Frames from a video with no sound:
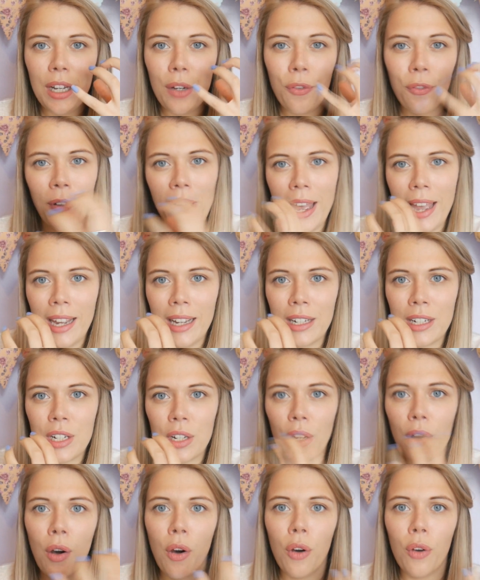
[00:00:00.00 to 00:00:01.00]

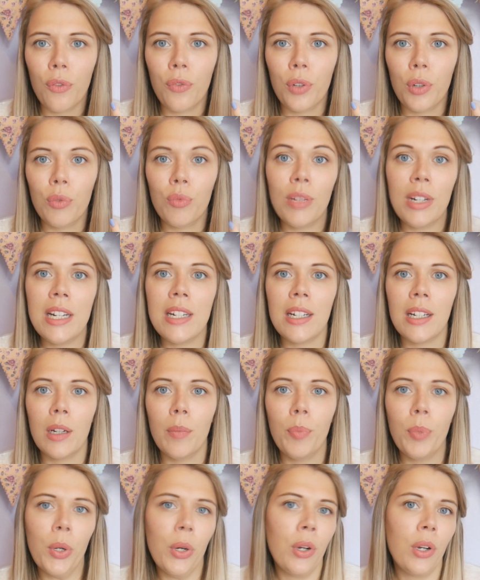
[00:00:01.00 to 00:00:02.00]
effect of reading a
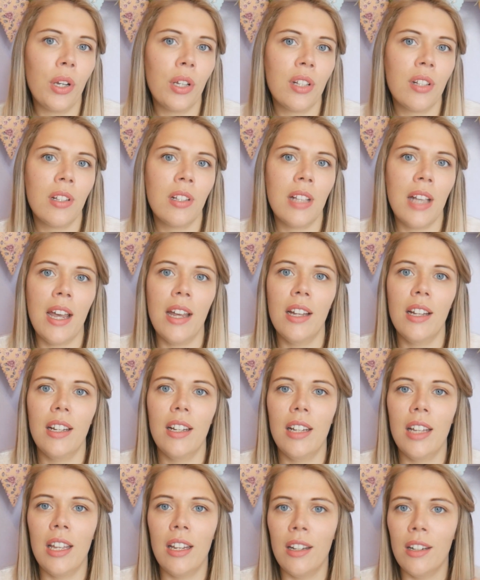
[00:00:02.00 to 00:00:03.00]
book set
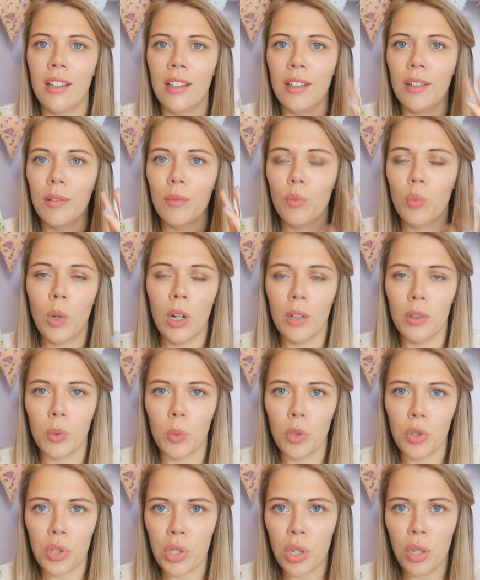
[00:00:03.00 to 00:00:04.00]
in World
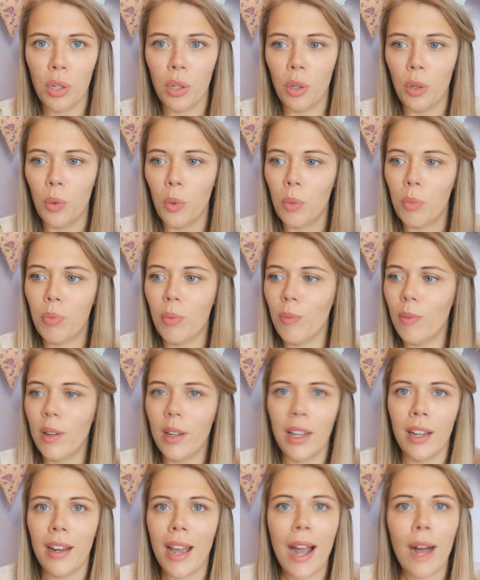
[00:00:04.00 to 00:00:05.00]
War II
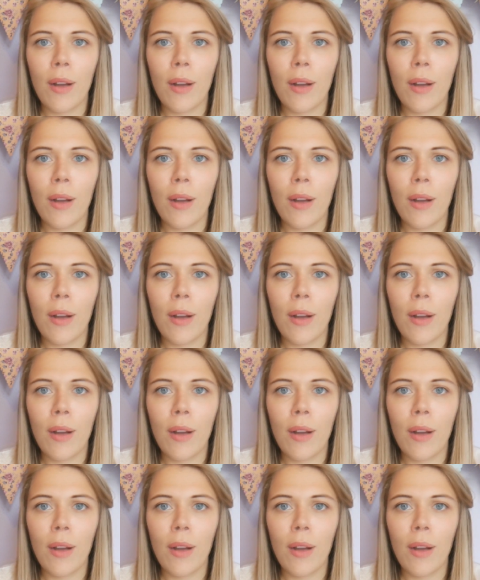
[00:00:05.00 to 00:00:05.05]
in